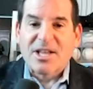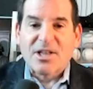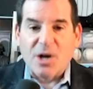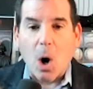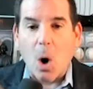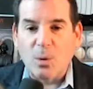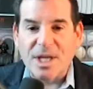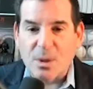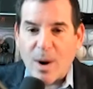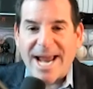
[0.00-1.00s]
The only
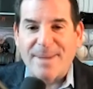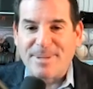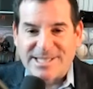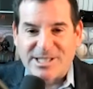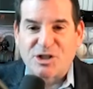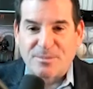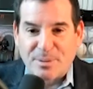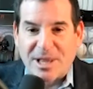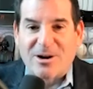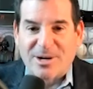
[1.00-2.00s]
way a position
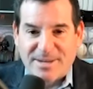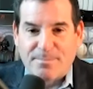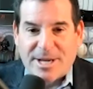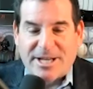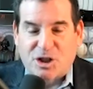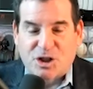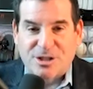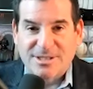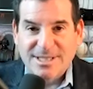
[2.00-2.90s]
player can pitch,